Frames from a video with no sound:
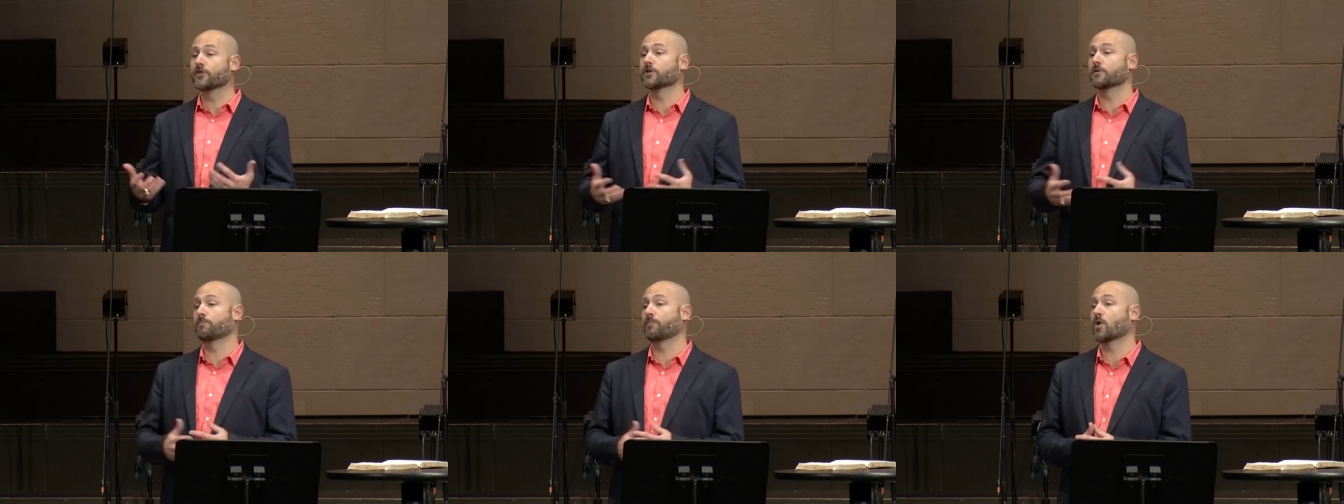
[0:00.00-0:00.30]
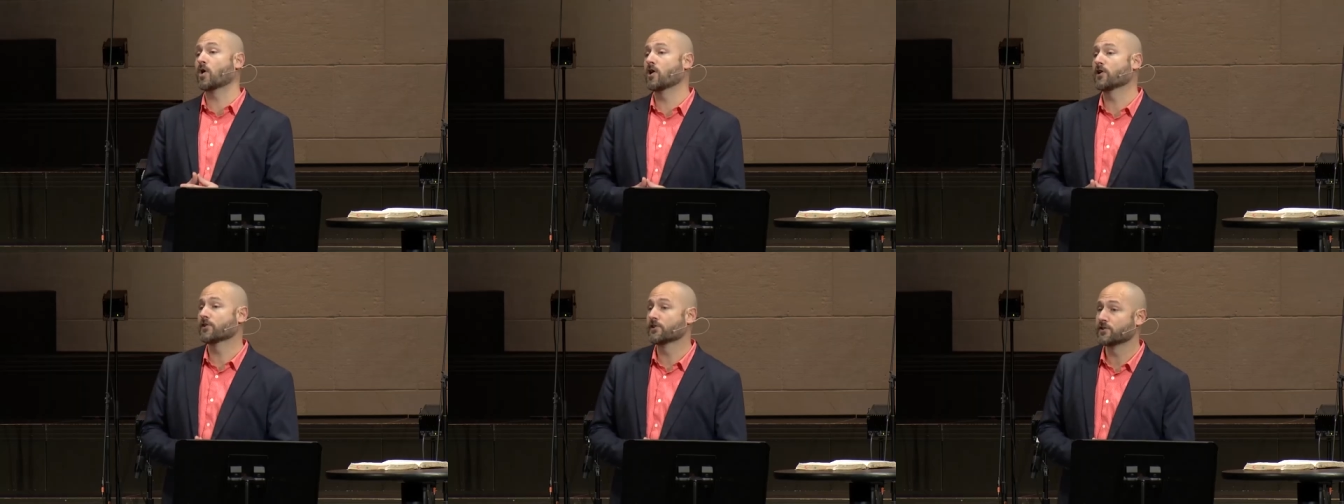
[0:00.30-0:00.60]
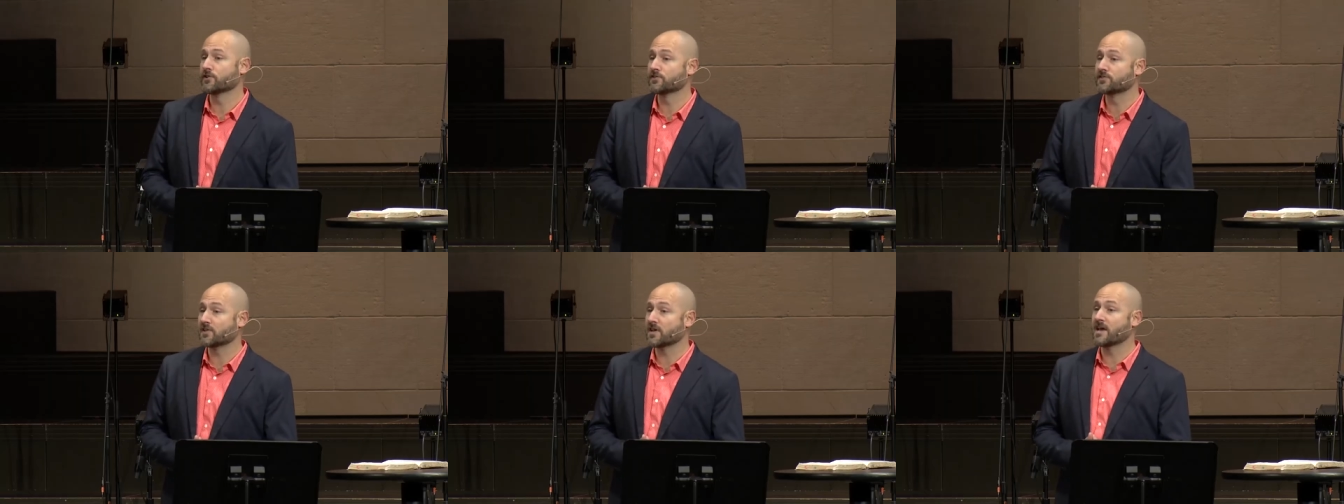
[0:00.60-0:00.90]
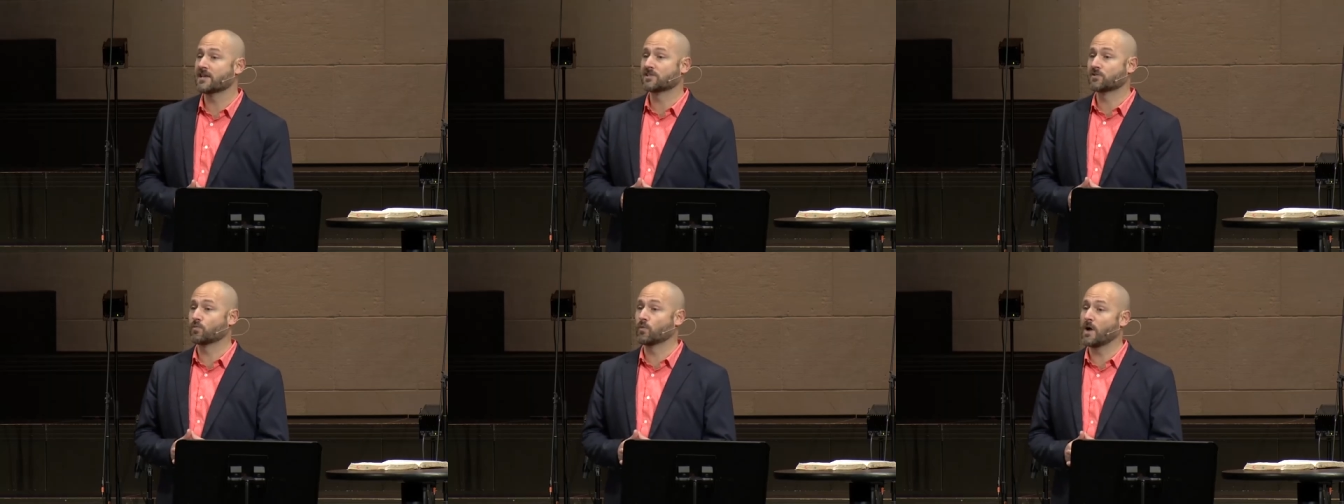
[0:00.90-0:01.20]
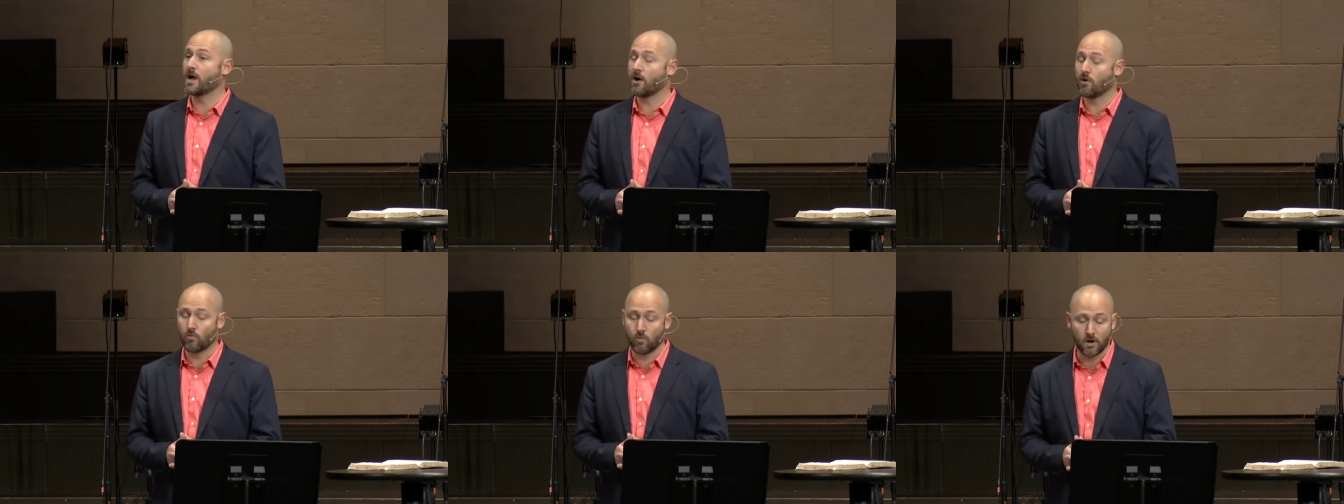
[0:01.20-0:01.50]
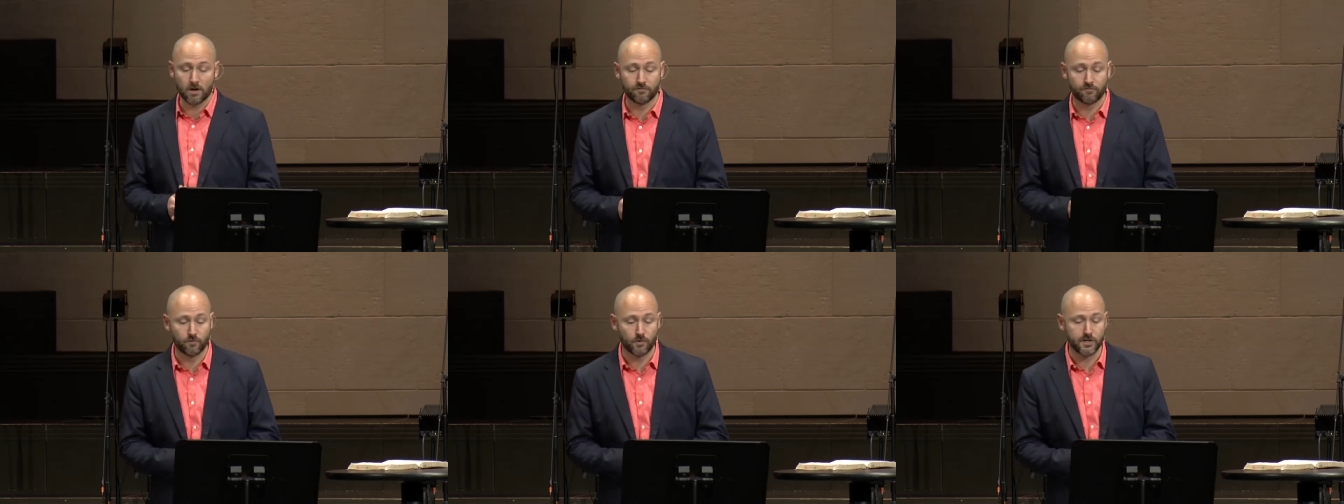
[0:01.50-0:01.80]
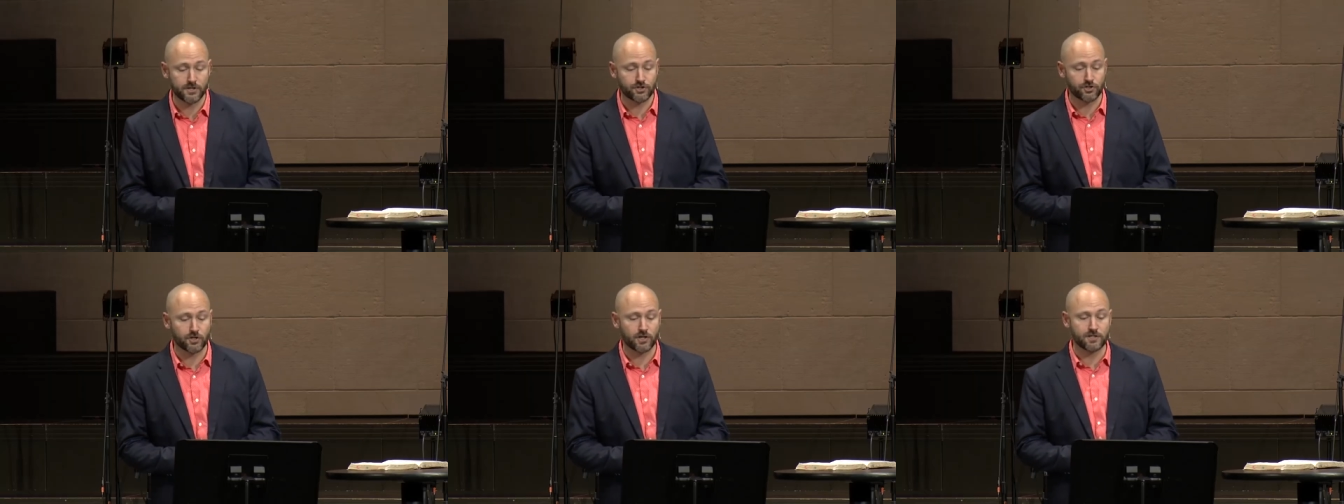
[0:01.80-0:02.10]
partners as well, one of
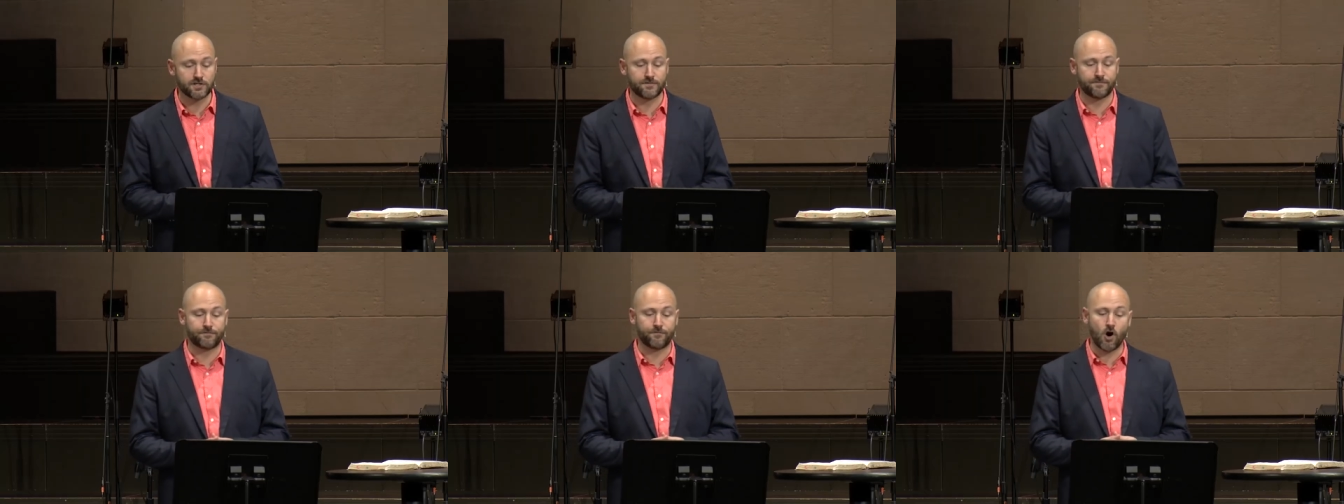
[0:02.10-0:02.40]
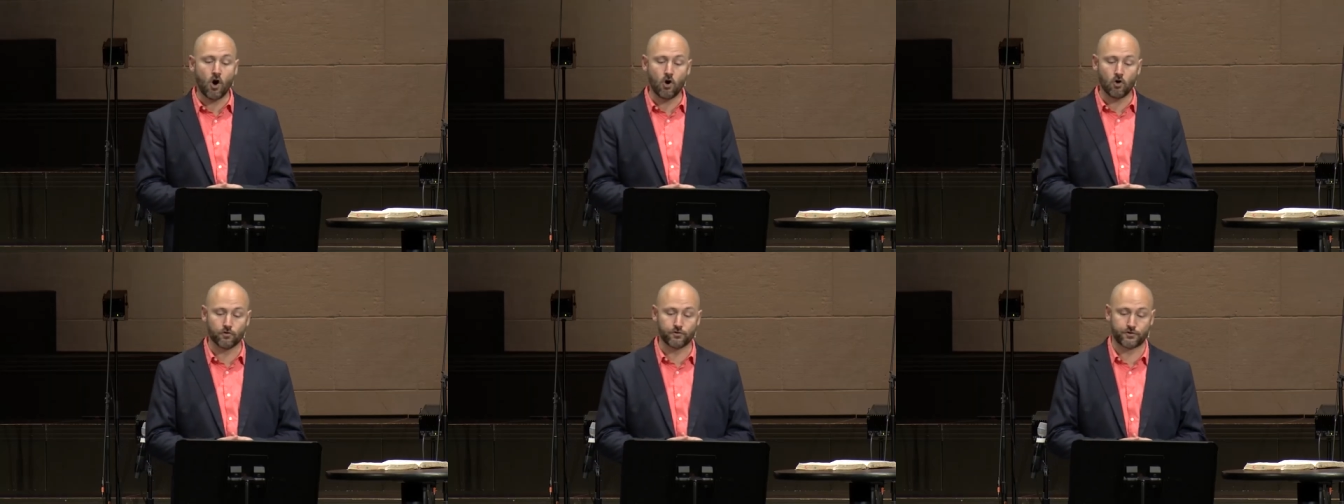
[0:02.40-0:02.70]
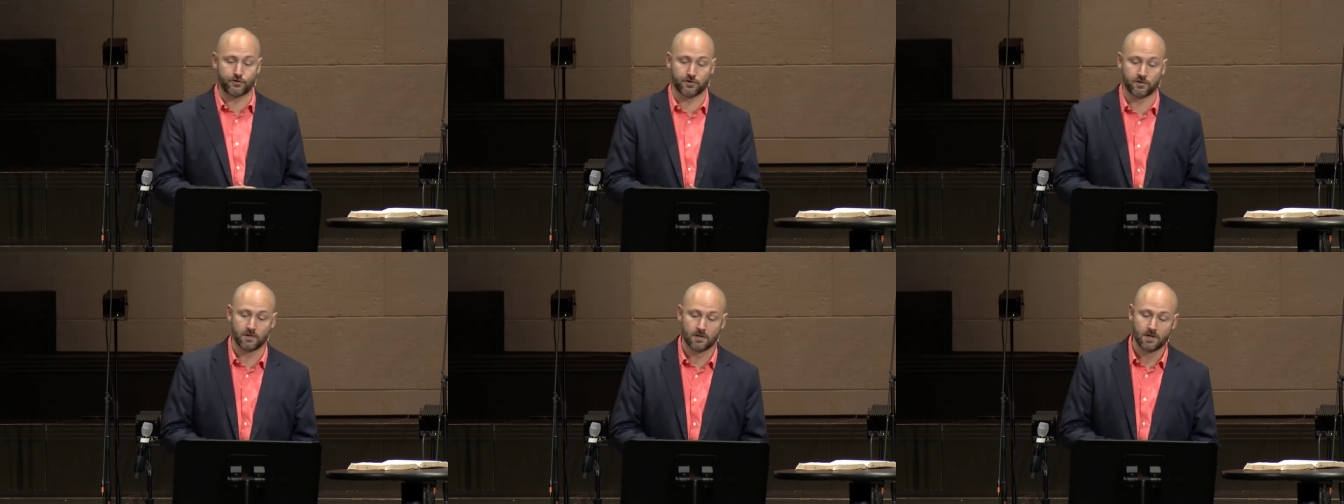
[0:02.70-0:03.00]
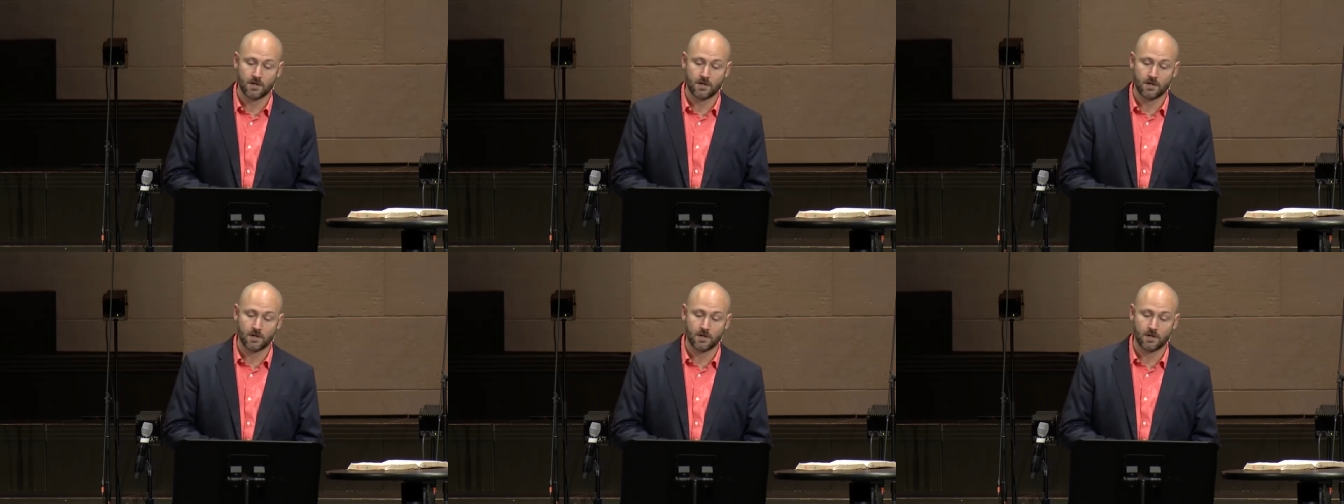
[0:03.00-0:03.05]
which is Vault,